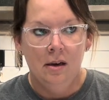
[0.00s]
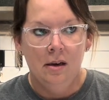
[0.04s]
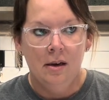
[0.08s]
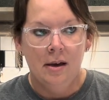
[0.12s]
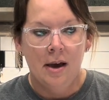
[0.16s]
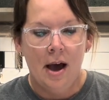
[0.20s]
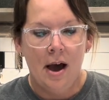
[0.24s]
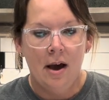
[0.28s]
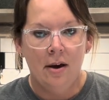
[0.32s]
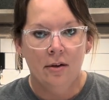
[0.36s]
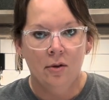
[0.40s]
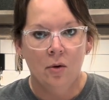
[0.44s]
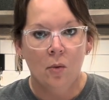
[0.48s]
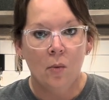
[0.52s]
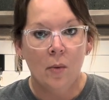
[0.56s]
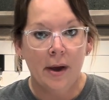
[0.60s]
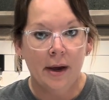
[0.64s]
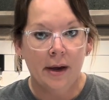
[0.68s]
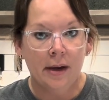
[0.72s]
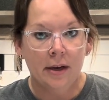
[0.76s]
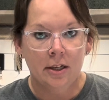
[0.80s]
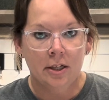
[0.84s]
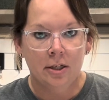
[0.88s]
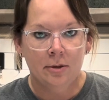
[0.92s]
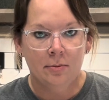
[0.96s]
how the
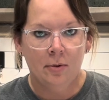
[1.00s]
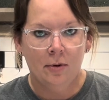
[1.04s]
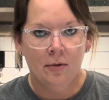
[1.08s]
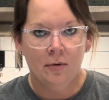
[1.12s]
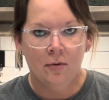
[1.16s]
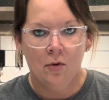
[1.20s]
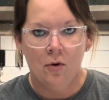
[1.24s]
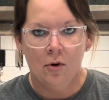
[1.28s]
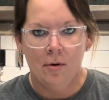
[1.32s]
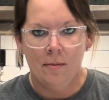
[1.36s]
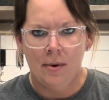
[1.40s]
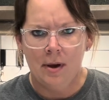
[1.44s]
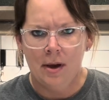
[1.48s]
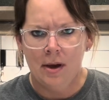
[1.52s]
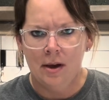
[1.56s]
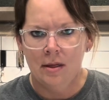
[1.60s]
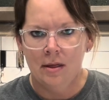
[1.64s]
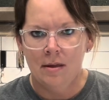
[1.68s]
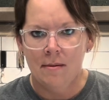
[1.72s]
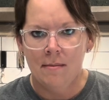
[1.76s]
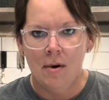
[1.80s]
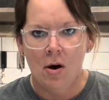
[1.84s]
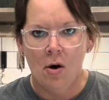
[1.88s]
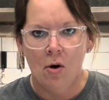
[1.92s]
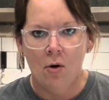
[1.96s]
wick is performing and the
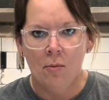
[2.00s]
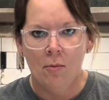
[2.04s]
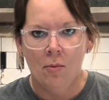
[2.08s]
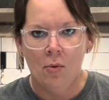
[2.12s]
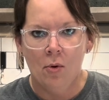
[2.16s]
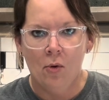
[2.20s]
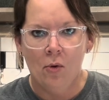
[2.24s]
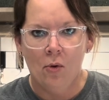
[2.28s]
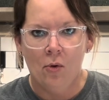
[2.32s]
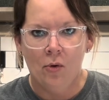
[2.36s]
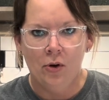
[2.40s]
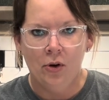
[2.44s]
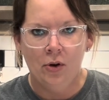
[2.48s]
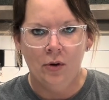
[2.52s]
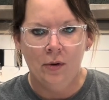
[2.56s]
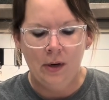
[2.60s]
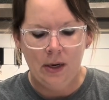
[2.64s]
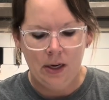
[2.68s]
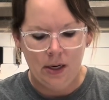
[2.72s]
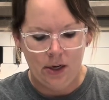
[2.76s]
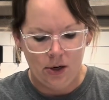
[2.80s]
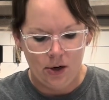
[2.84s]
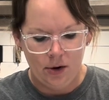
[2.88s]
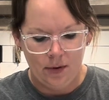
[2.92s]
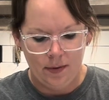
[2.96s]
melt pool, and you need
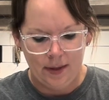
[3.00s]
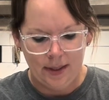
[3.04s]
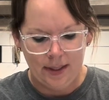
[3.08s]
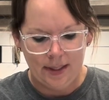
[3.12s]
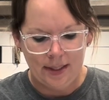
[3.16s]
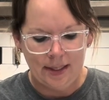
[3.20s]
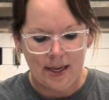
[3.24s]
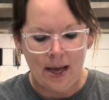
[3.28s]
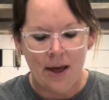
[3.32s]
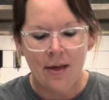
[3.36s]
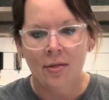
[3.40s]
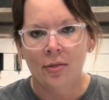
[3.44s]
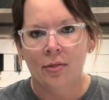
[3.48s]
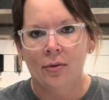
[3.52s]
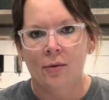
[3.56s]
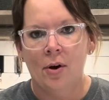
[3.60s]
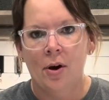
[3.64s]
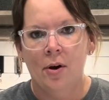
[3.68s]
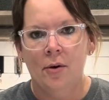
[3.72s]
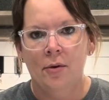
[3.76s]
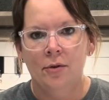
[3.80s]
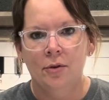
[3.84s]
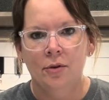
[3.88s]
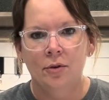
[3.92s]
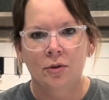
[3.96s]
to know the scent
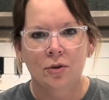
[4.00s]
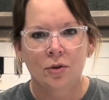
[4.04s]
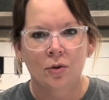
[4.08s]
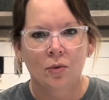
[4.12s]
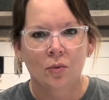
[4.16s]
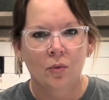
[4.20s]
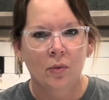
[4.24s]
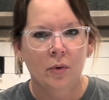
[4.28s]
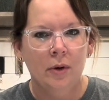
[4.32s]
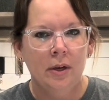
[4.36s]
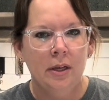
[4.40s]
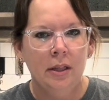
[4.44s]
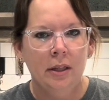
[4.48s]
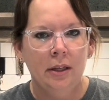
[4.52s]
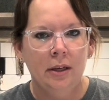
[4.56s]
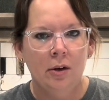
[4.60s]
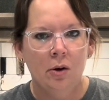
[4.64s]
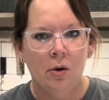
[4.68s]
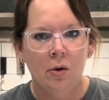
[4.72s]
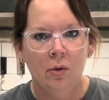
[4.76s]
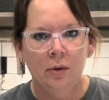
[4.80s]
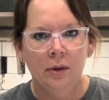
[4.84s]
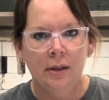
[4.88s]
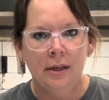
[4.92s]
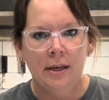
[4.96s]
throw, and those are really
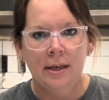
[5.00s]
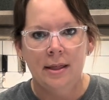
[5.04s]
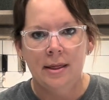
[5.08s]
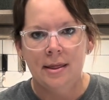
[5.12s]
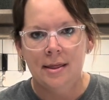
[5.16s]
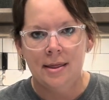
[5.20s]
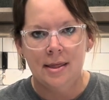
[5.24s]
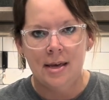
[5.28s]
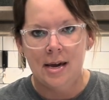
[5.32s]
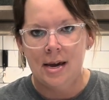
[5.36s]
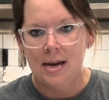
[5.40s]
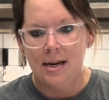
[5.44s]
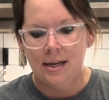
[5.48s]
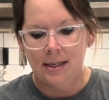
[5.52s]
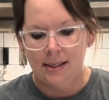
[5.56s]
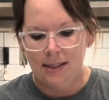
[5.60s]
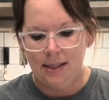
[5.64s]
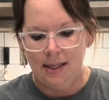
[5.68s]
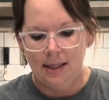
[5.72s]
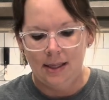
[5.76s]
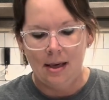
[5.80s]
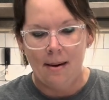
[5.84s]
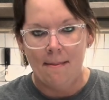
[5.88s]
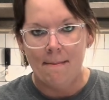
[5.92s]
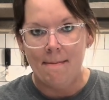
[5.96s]
only things
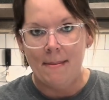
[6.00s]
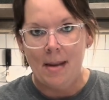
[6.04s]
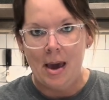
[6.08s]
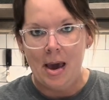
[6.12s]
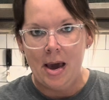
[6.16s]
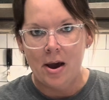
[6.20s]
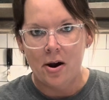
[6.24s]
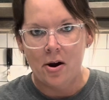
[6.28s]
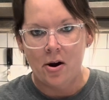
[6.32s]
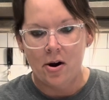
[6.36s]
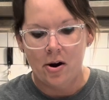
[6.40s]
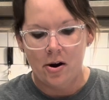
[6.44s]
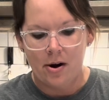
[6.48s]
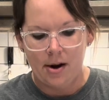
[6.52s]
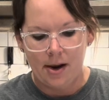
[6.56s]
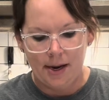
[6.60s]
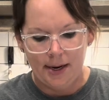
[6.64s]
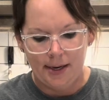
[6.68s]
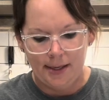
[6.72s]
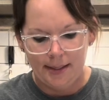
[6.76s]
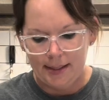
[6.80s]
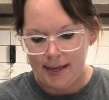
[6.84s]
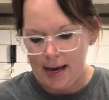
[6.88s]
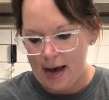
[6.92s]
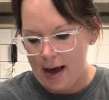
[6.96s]
that the maker
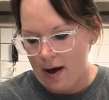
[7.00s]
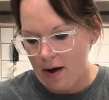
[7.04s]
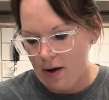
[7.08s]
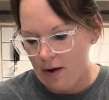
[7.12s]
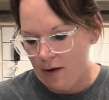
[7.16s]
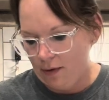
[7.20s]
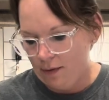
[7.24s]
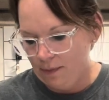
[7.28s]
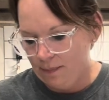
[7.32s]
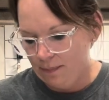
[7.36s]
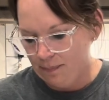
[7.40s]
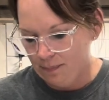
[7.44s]
can tell.